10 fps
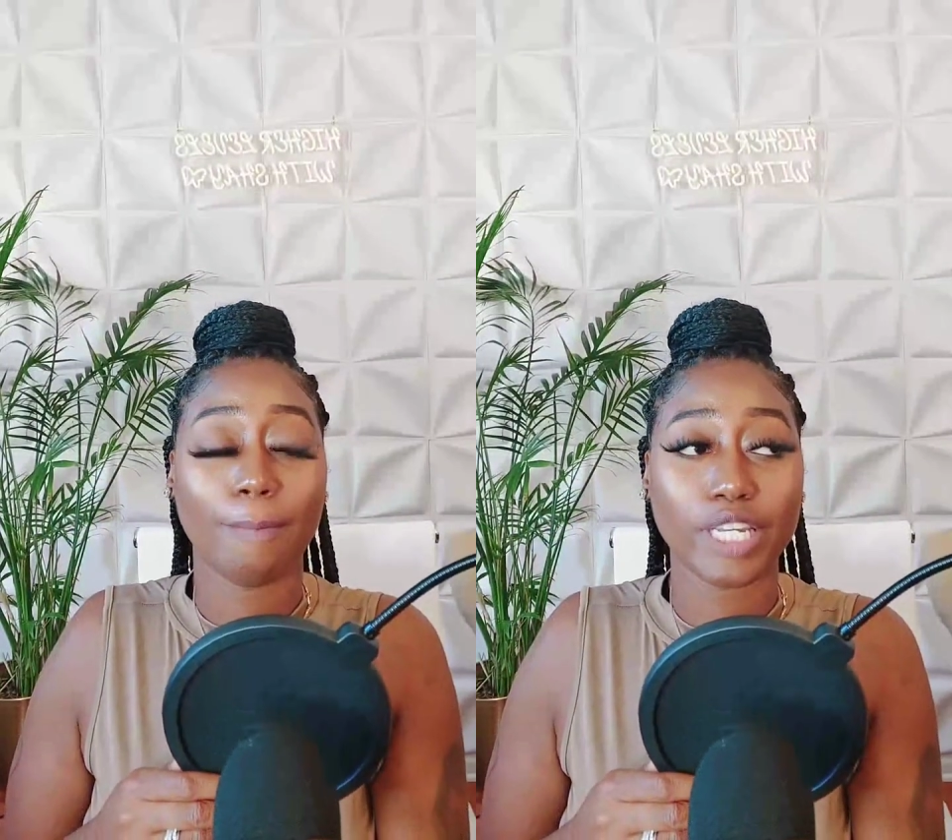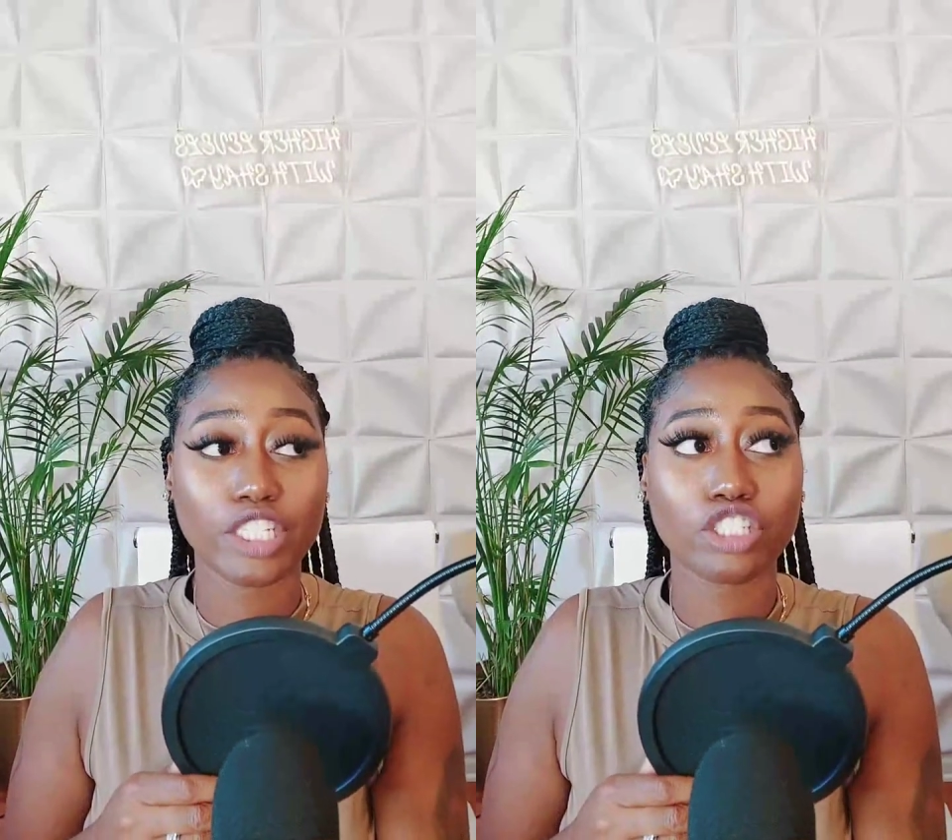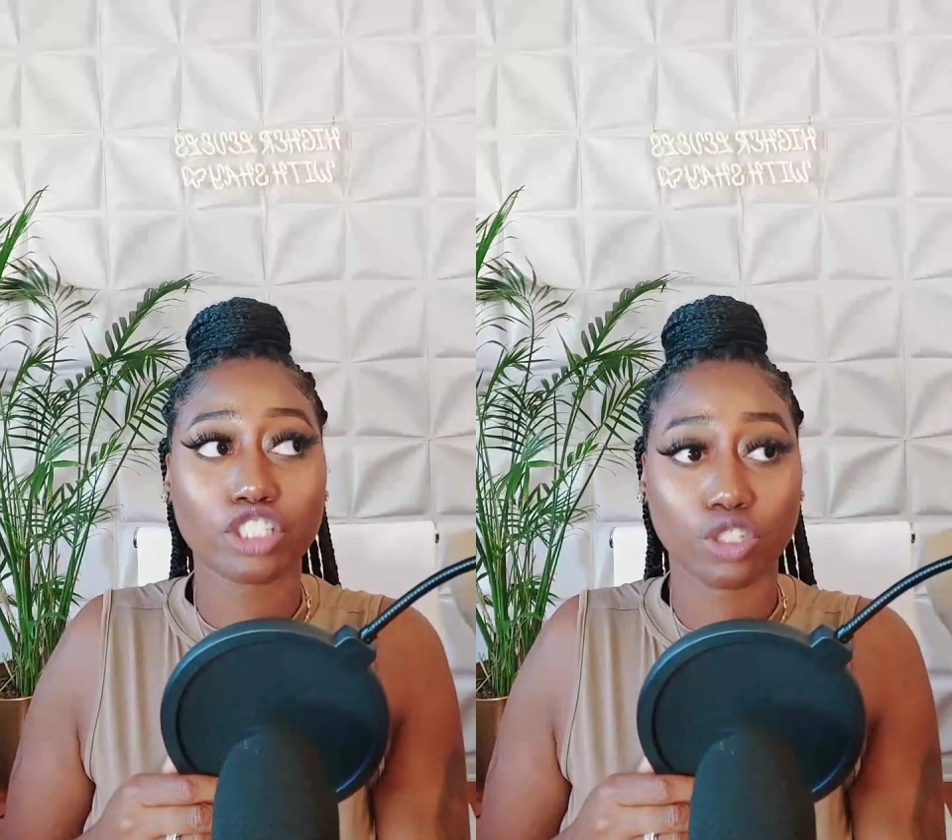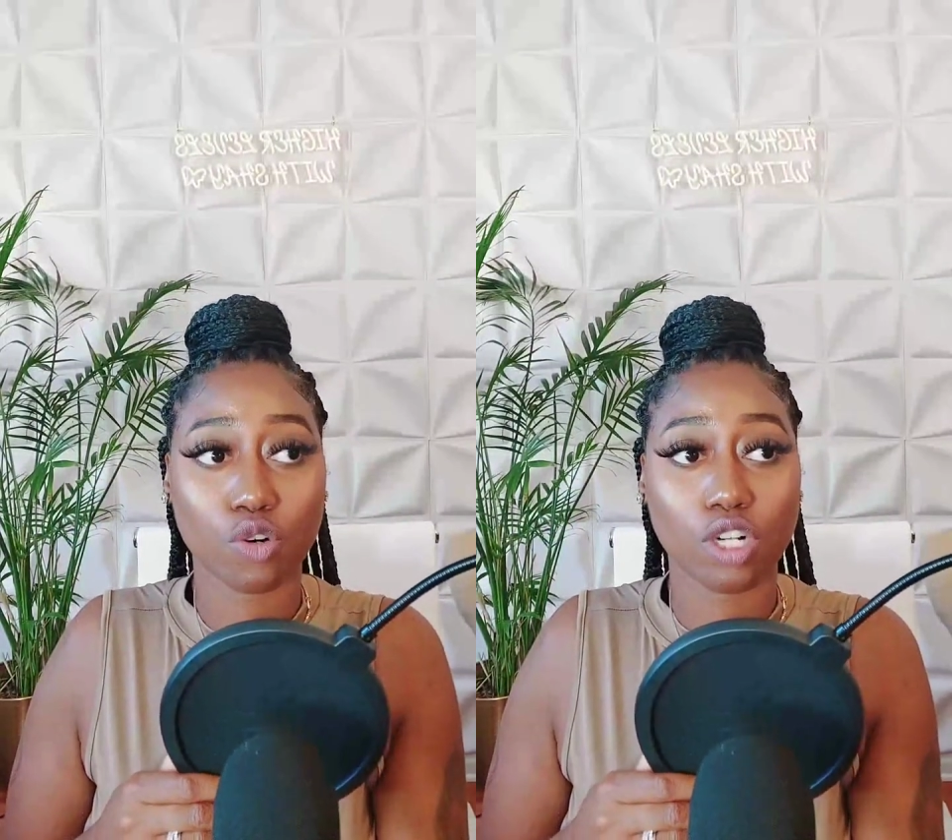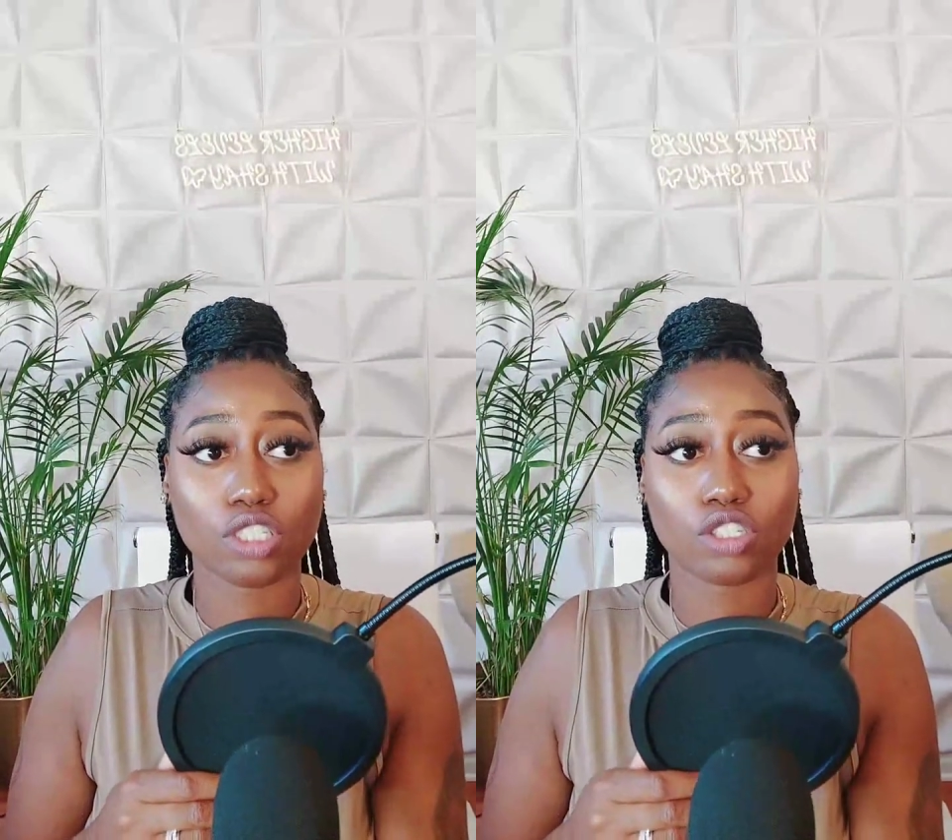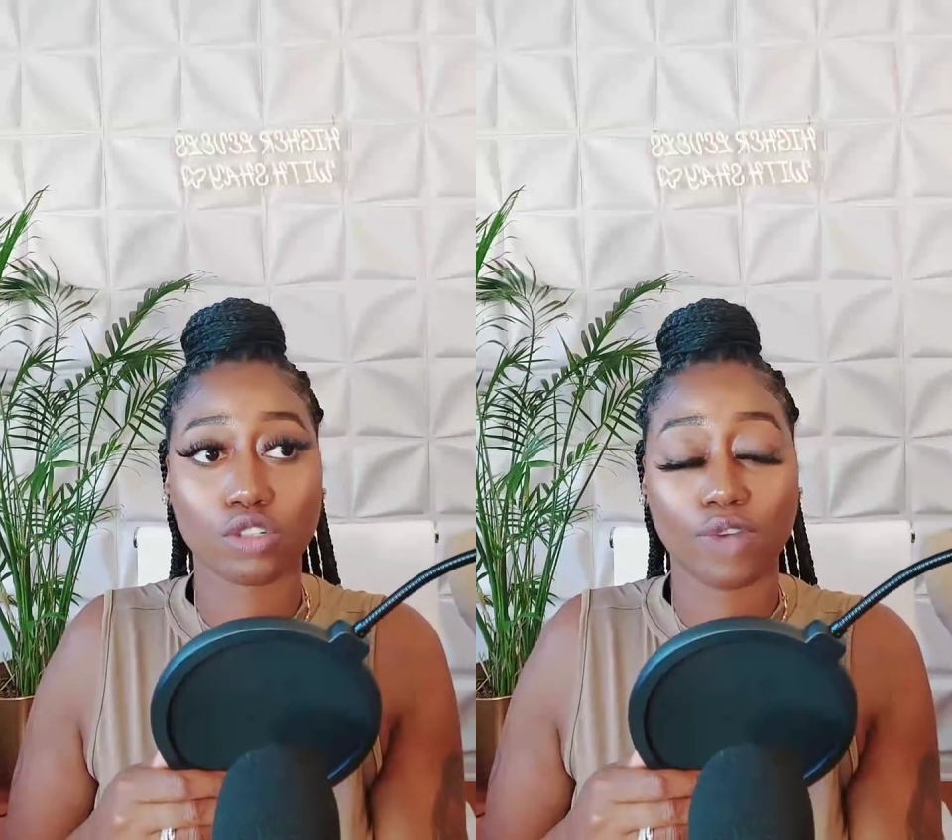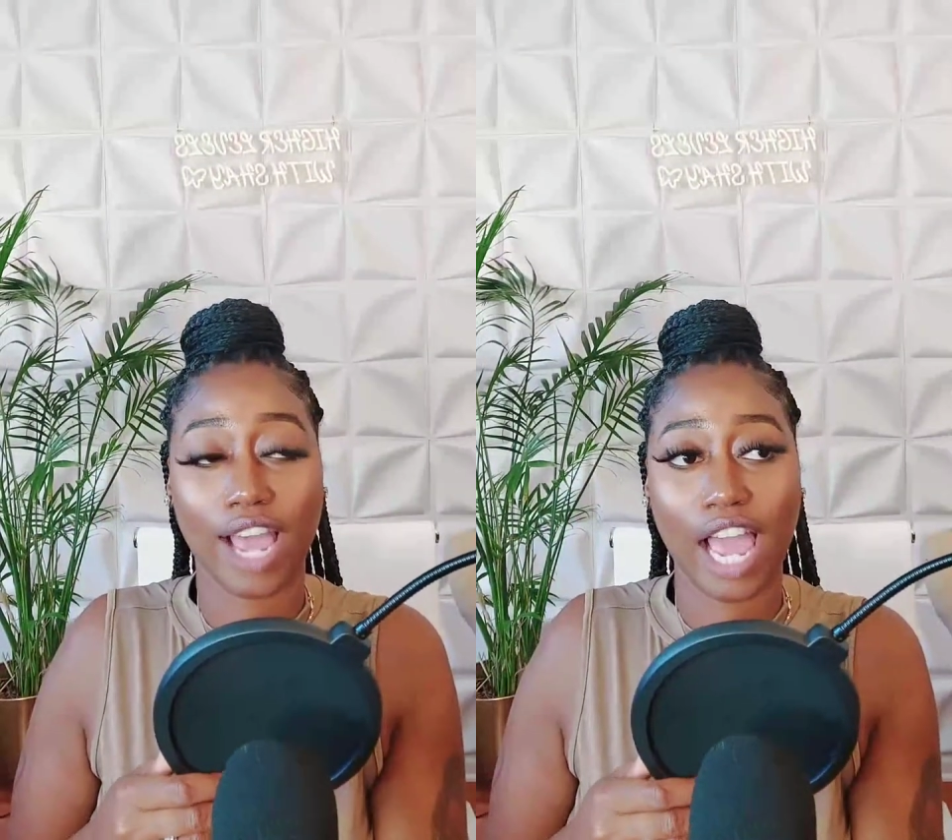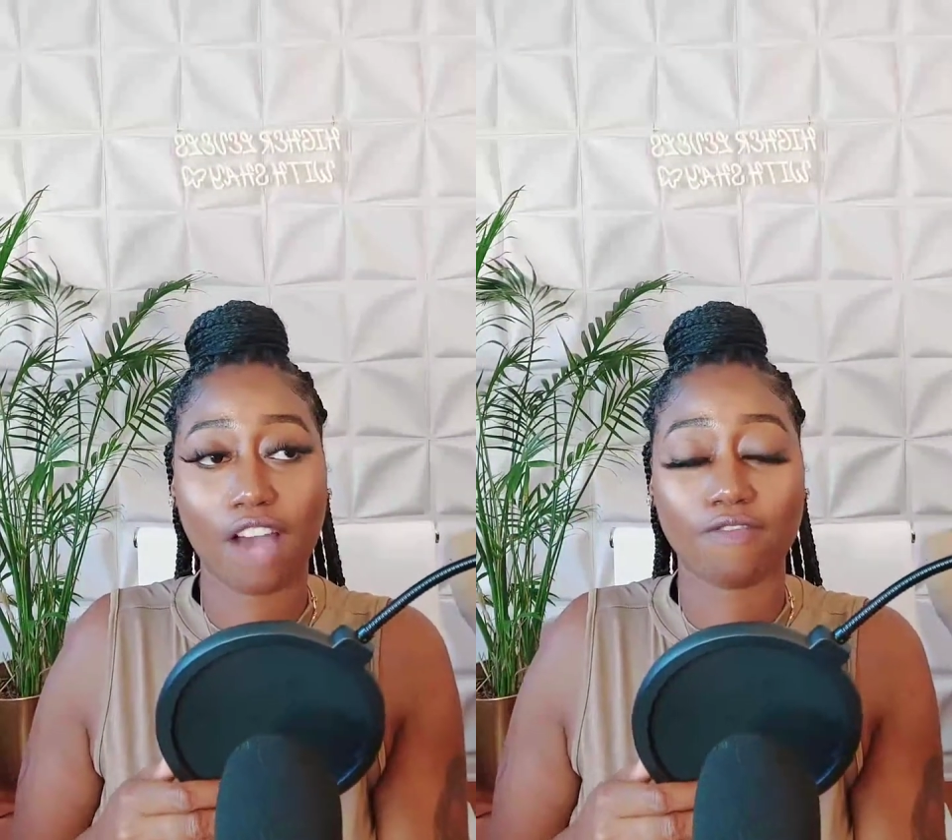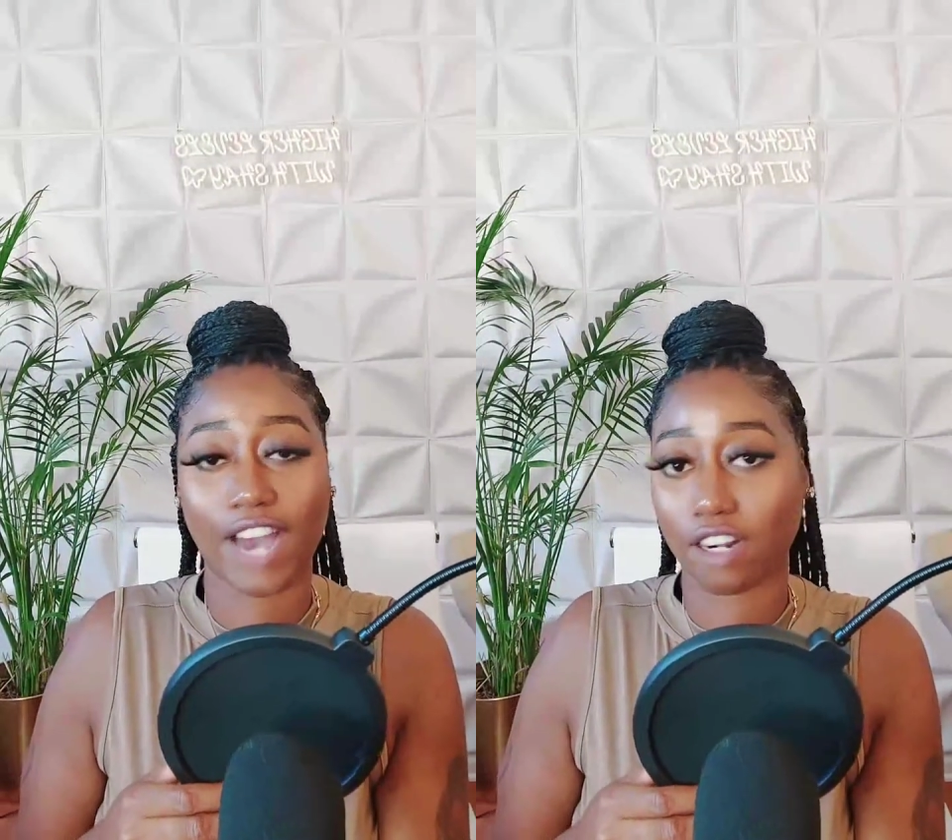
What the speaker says: be sure to have